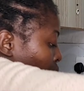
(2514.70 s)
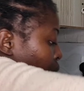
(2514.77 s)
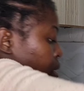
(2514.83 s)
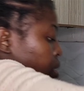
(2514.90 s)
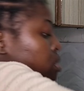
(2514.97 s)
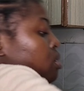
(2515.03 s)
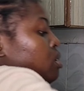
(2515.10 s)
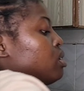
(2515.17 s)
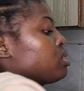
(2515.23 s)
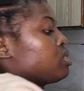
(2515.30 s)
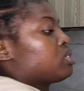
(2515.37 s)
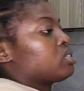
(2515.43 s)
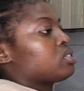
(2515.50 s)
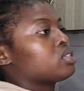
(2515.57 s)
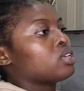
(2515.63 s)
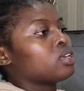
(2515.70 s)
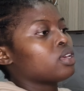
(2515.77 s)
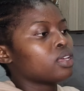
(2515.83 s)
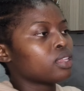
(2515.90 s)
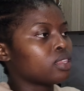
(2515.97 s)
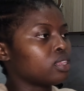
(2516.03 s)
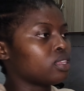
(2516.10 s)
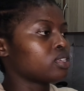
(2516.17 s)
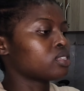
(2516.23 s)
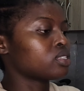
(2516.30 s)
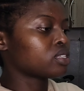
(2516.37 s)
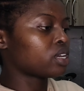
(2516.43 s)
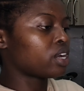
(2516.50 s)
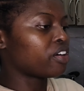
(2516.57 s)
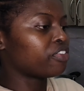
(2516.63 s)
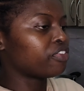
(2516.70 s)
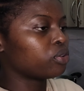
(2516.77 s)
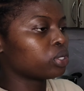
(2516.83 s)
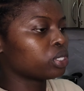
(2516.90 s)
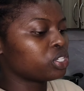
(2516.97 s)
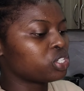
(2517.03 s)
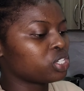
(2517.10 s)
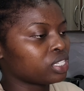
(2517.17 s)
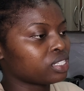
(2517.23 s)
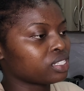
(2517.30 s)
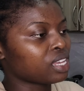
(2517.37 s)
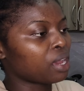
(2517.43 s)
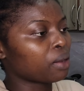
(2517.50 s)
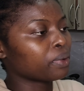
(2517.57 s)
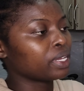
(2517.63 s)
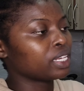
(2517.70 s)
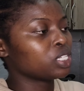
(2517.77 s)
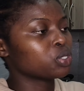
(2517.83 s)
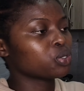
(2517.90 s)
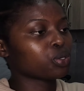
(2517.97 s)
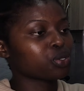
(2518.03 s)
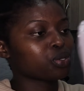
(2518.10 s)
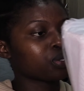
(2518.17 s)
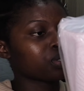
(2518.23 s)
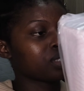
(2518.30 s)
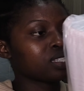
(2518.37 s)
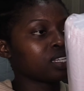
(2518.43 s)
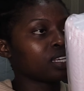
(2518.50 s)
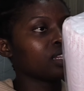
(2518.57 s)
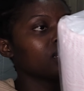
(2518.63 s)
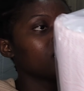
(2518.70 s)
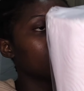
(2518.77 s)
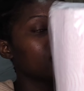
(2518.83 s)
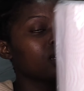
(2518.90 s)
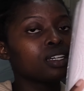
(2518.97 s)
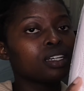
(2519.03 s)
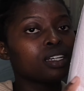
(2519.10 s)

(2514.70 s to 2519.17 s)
I got this Carrefour kitchen towel. It was on sale,